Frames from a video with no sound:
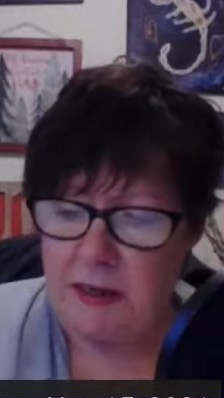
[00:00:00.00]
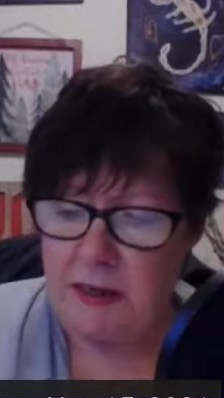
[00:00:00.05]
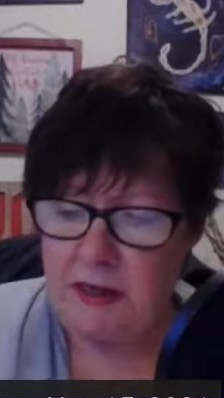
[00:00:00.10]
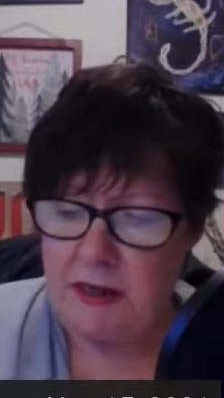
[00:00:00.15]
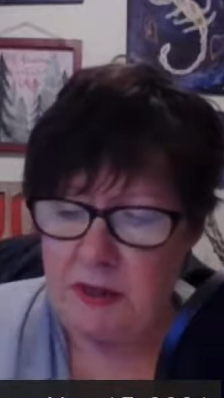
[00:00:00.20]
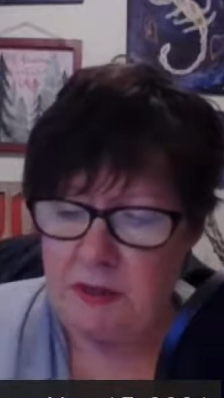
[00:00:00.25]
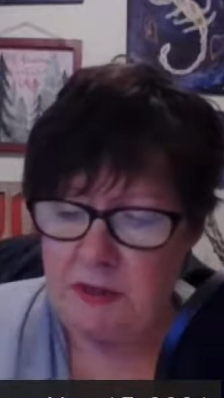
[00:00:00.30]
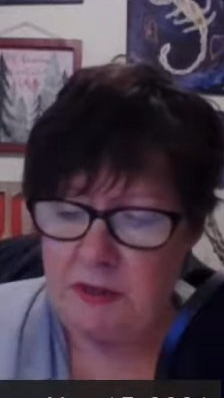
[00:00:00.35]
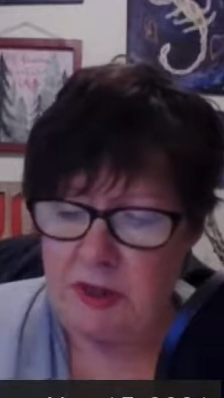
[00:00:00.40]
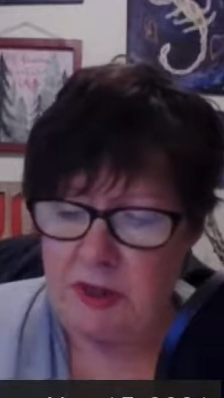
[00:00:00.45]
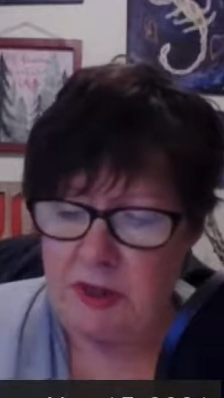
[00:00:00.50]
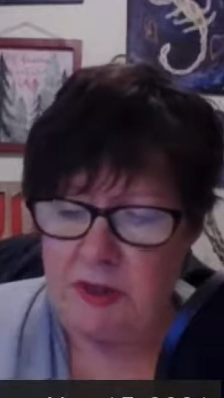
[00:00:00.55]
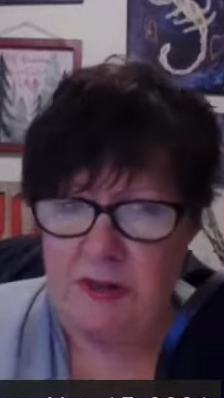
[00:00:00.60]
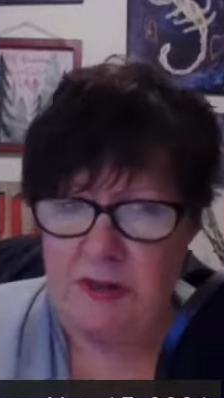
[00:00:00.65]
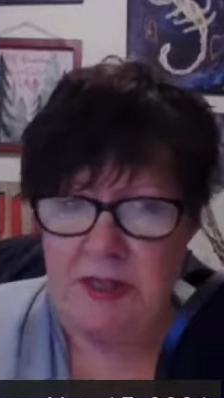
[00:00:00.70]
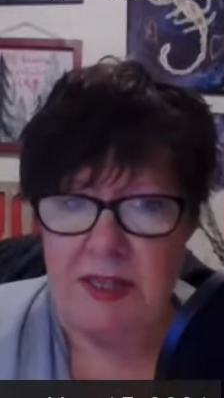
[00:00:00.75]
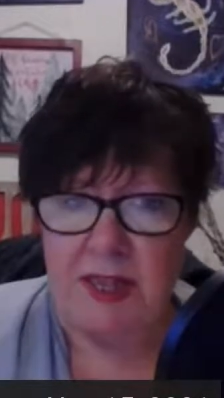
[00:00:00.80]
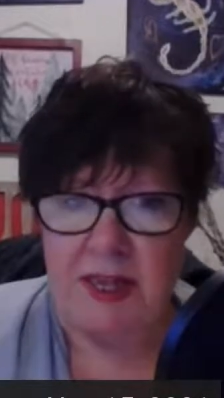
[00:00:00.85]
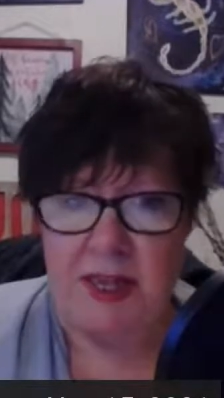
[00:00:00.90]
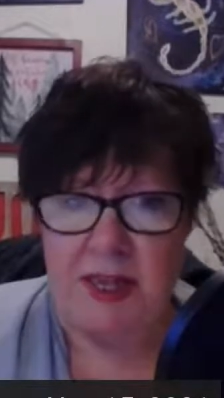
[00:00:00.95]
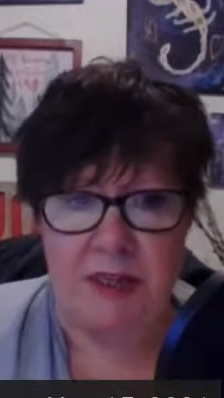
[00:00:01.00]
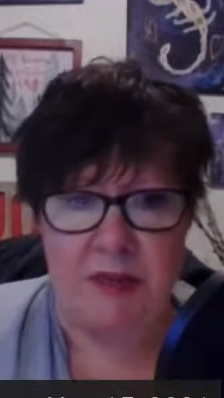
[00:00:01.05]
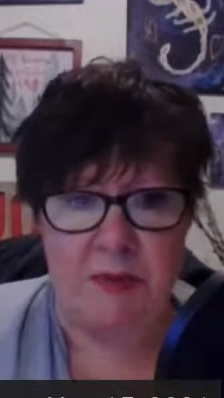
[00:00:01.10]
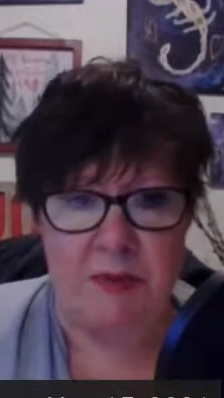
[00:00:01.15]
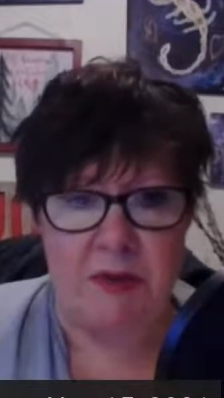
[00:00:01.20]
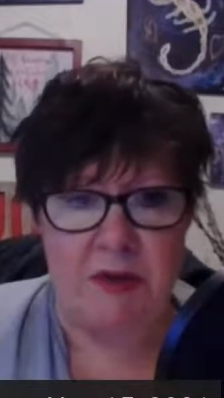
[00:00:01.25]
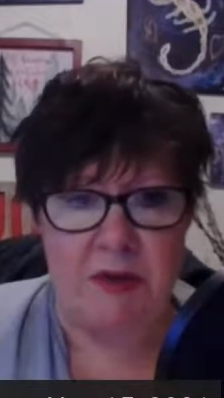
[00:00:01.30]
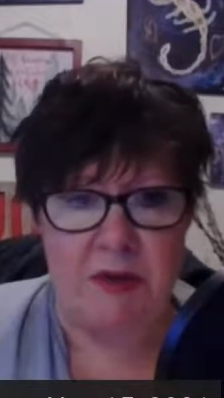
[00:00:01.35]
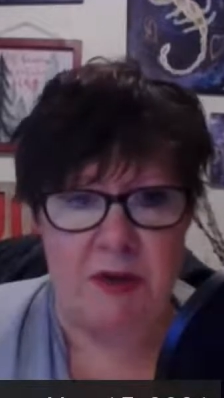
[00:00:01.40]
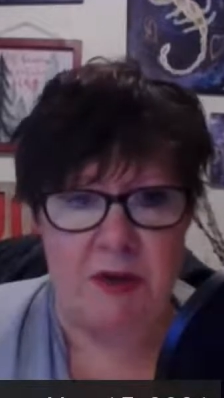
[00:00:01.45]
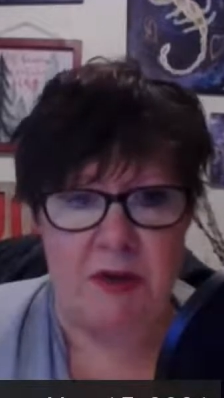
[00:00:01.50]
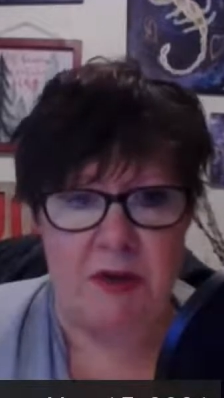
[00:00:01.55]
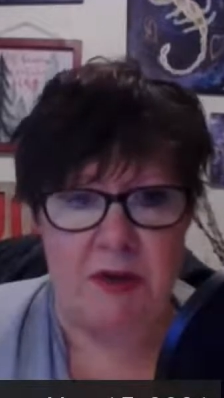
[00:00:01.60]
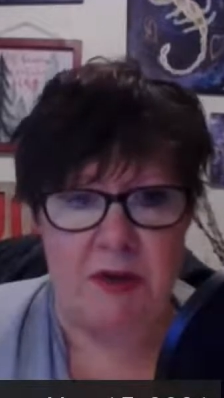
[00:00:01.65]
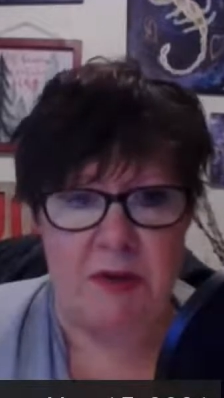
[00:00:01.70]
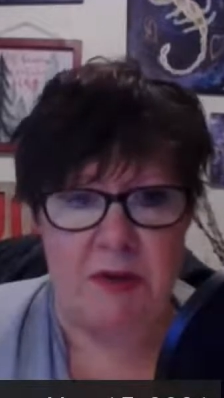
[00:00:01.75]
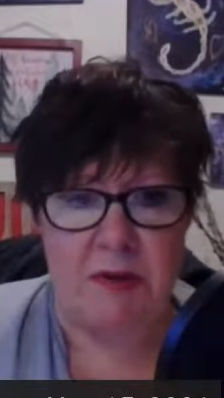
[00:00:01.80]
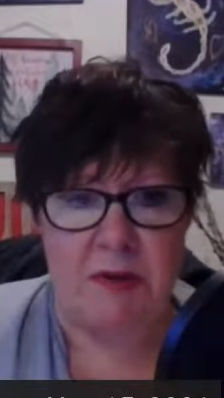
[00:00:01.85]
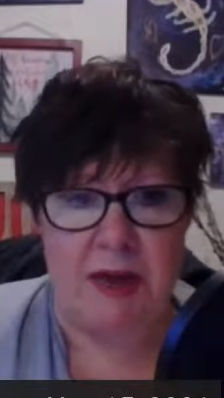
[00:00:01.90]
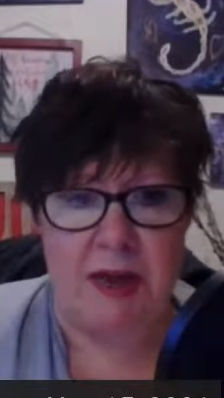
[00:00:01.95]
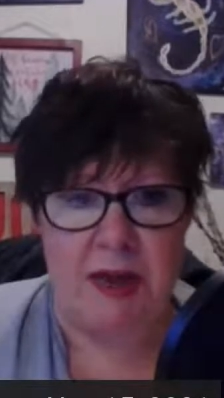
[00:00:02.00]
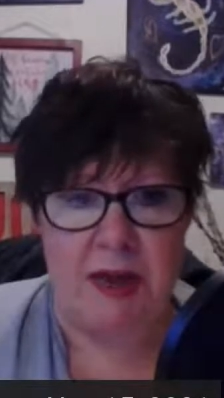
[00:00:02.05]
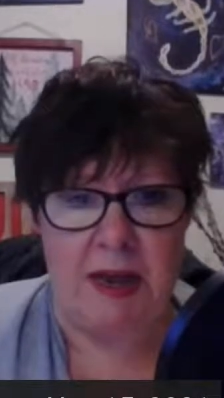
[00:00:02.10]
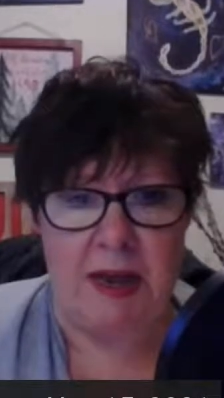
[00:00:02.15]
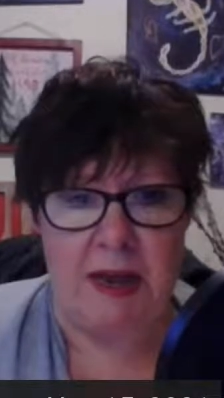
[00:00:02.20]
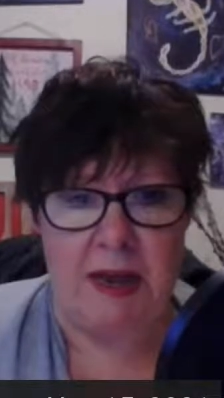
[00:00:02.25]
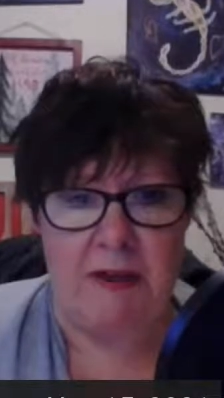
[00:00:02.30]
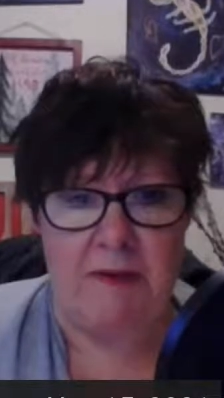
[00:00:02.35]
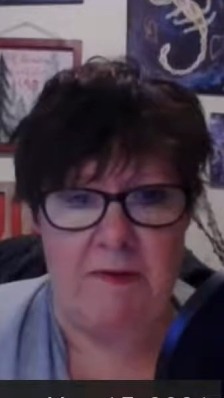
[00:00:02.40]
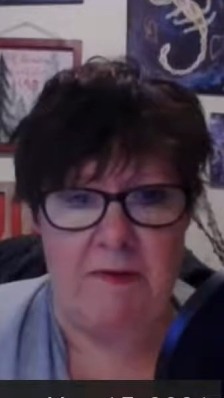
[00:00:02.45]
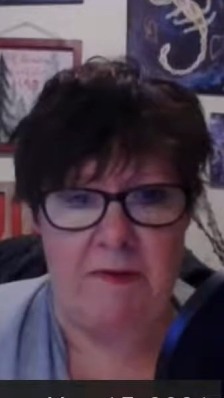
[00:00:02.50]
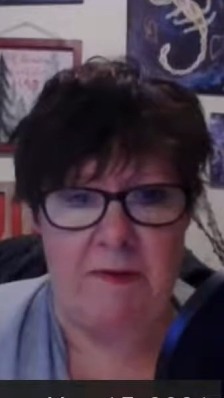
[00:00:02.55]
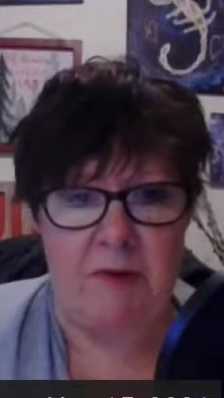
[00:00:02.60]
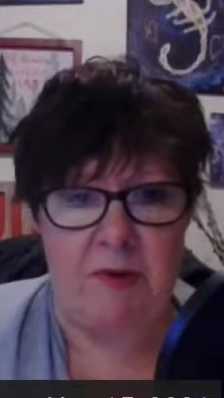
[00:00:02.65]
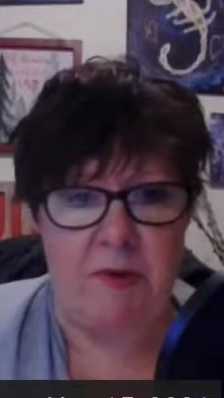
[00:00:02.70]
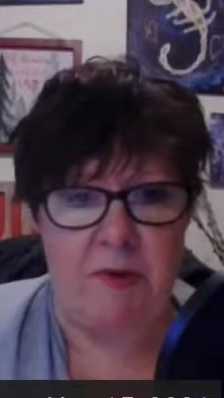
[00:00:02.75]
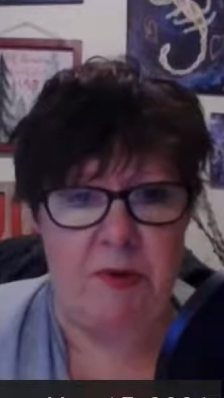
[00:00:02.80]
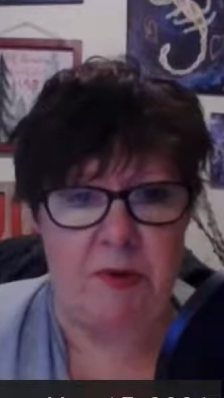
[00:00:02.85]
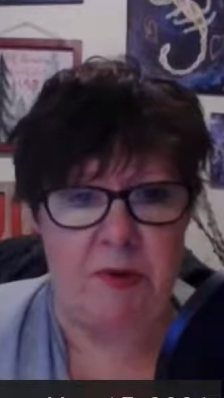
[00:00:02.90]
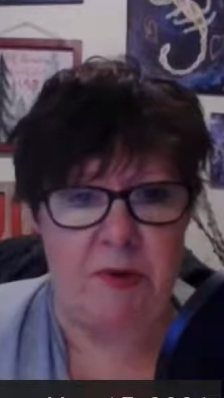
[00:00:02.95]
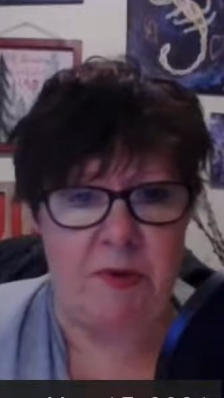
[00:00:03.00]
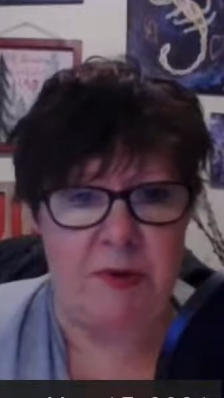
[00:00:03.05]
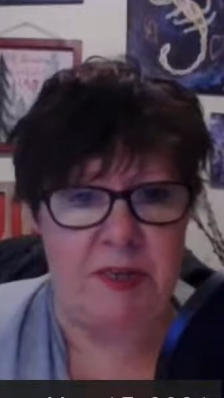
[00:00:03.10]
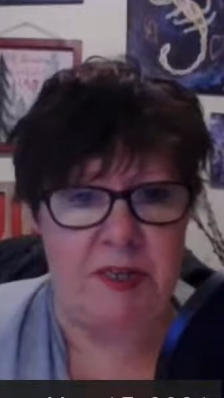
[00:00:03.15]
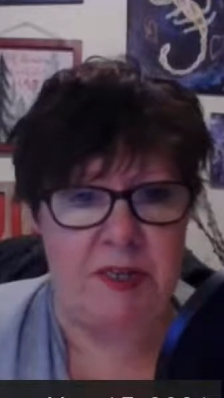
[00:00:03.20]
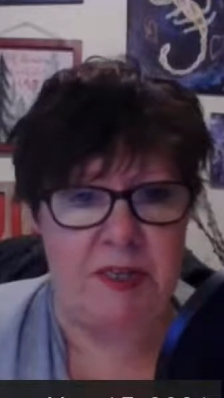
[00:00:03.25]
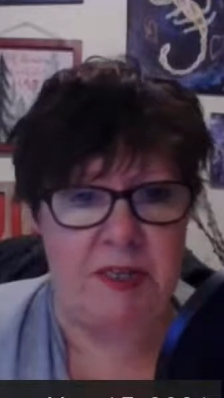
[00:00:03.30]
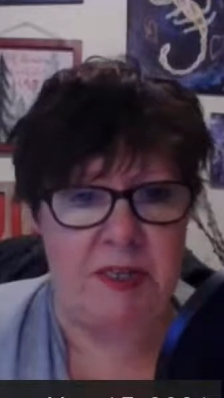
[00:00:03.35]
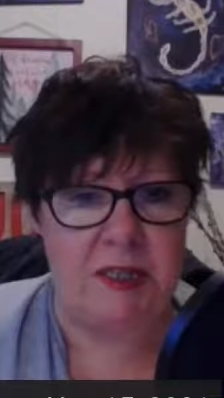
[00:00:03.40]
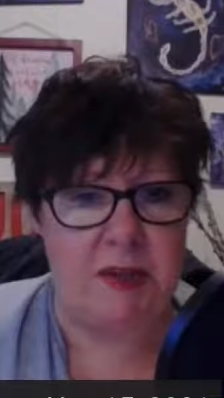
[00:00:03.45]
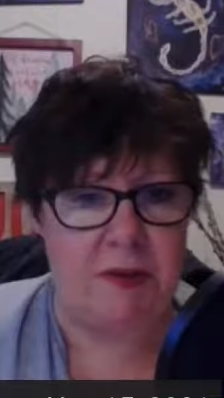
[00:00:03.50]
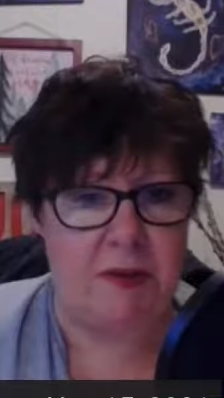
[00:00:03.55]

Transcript: So we're doing that. We also have full moon readings,